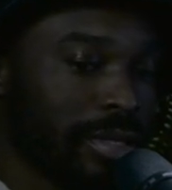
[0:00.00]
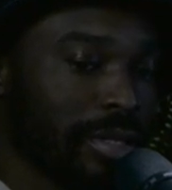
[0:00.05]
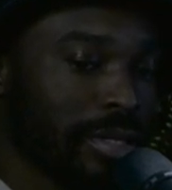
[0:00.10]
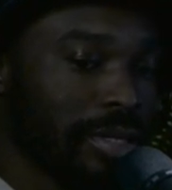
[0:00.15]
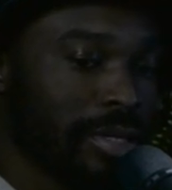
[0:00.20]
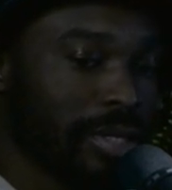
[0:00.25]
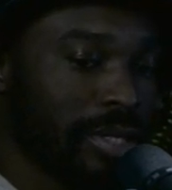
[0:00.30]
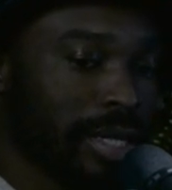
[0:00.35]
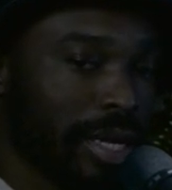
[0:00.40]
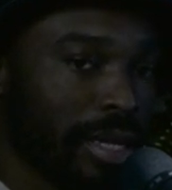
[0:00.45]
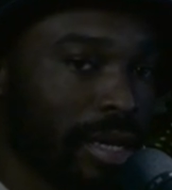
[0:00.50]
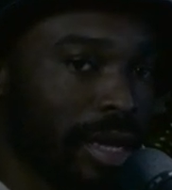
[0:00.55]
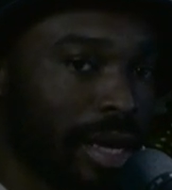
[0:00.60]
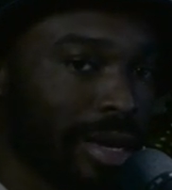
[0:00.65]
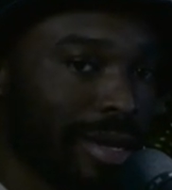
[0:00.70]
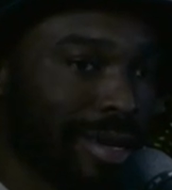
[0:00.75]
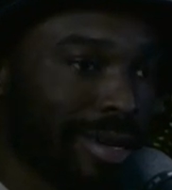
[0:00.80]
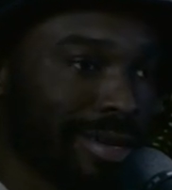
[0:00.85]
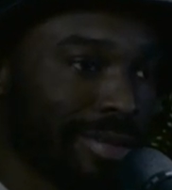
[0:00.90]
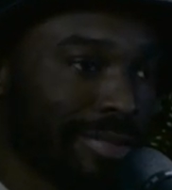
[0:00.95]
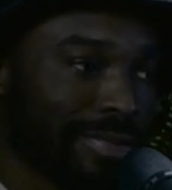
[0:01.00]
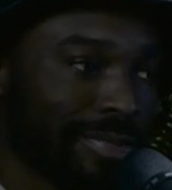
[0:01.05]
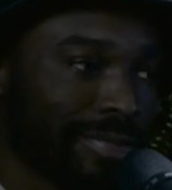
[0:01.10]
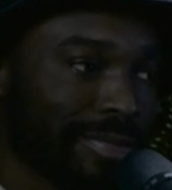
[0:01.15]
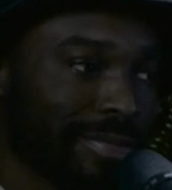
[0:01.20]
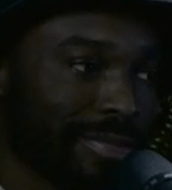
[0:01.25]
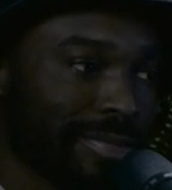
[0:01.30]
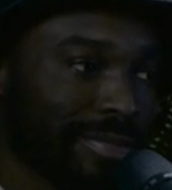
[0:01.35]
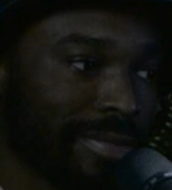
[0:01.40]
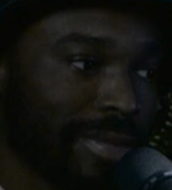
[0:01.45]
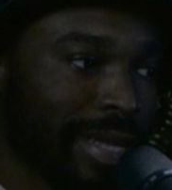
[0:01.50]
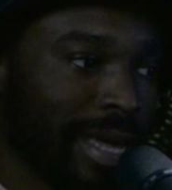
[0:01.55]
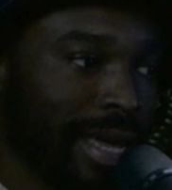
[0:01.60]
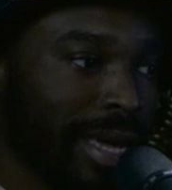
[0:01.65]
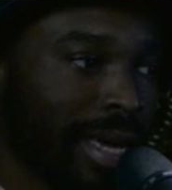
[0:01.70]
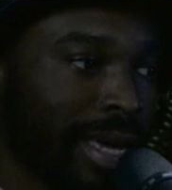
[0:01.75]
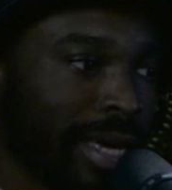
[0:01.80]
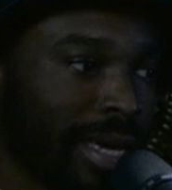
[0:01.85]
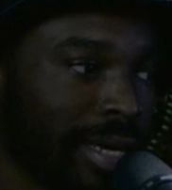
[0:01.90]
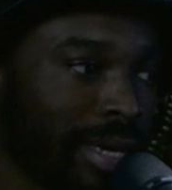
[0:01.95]
to say, like,
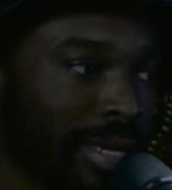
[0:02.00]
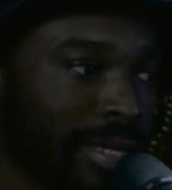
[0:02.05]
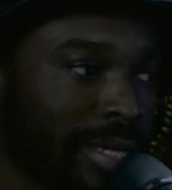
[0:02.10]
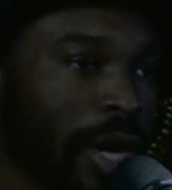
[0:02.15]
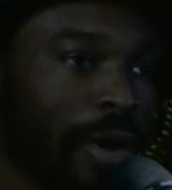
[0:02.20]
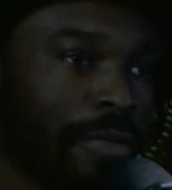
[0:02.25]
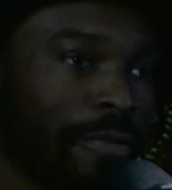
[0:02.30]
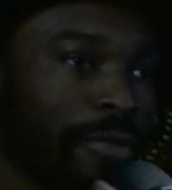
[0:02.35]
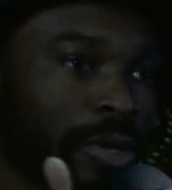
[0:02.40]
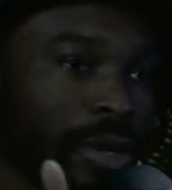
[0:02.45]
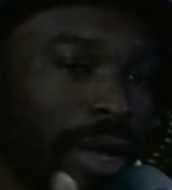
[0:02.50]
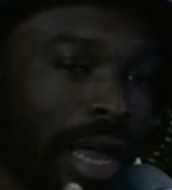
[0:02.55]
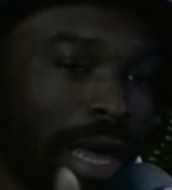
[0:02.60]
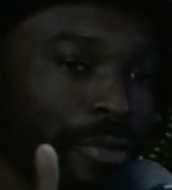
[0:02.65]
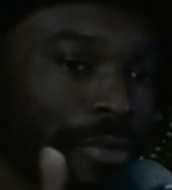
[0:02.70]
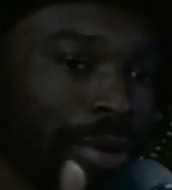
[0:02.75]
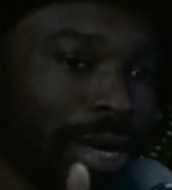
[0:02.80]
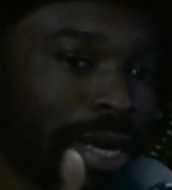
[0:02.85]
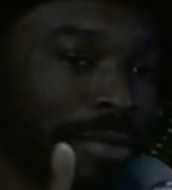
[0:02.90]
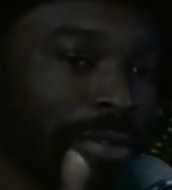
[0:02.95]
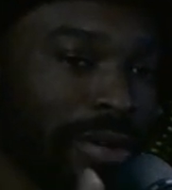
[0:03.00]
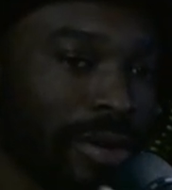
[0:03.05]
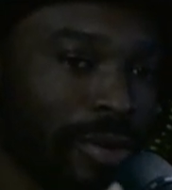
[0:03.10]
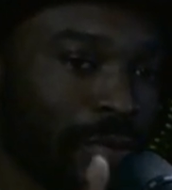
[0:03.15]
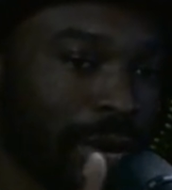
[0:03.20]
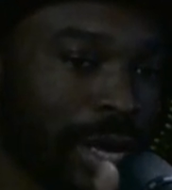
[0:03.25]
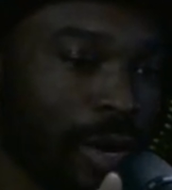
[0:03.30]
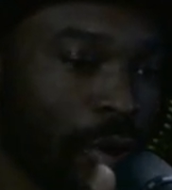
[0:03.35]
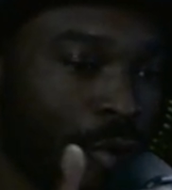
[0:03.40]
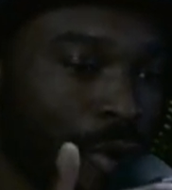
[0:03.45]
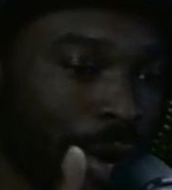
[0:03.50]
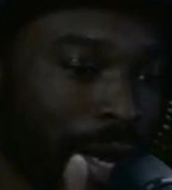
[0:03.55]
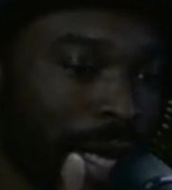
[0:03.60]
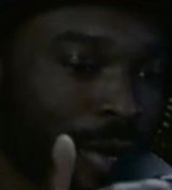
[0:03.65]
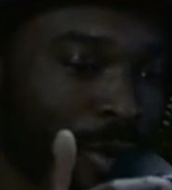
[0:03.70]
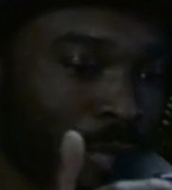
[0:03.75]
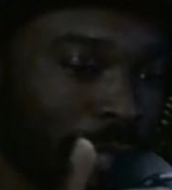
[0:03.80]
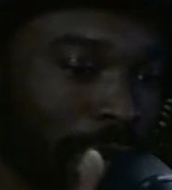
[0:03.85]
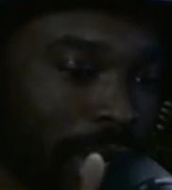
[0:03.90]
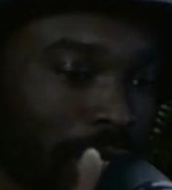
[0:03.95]
it's helpful to like re
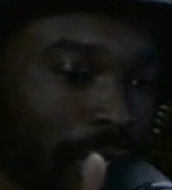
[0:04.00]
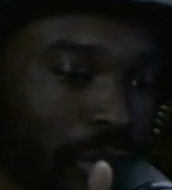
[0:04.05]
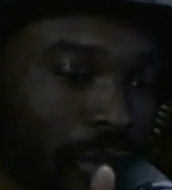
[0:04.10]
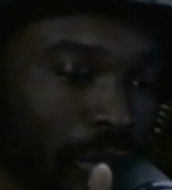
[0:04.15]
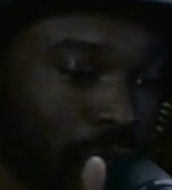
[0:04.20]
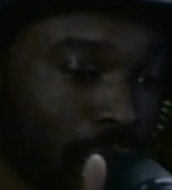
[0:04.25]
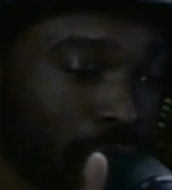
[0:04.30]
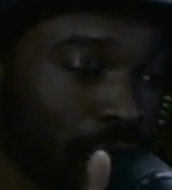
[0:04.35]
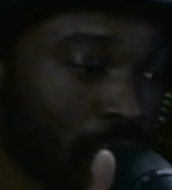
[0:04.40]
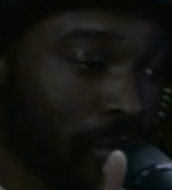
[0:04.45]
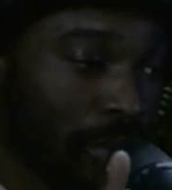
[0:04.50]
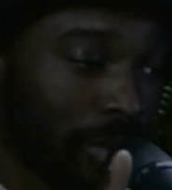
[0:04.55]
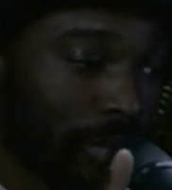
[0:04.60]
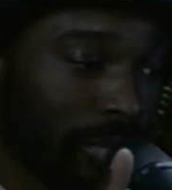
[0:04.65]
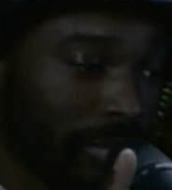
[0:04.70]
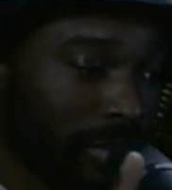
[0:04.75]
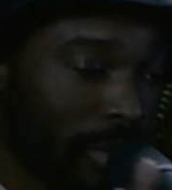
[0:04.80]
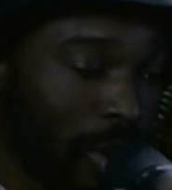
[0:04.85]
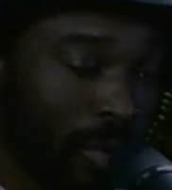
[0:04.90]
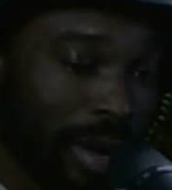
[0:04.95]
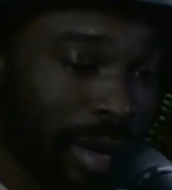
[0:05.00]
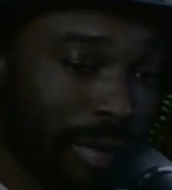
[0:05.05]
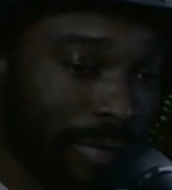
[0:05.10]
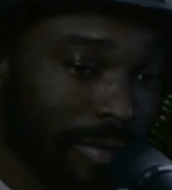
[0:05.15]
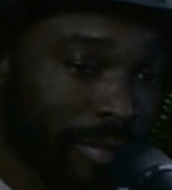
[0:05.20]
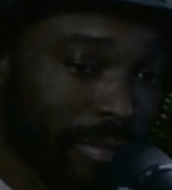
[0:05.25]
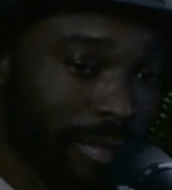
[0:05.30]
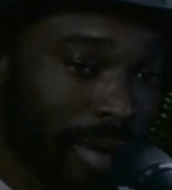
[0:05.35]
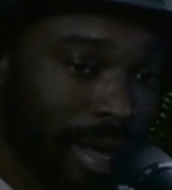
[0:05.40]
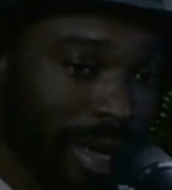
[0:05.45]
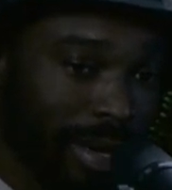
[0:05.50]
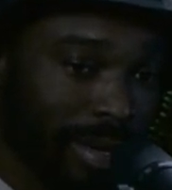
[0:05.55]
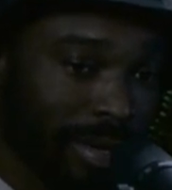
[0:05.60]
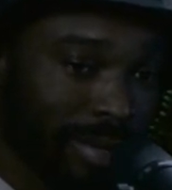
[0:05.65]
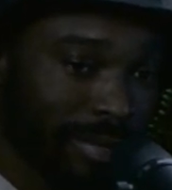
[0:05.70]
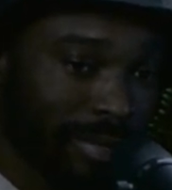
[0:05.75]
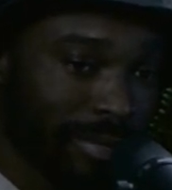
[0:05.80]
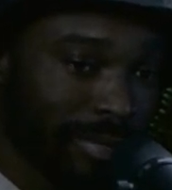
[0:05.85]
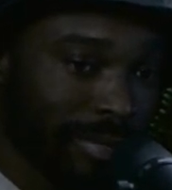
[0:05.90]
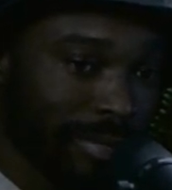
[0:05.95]
reorient your mind just toward, away from like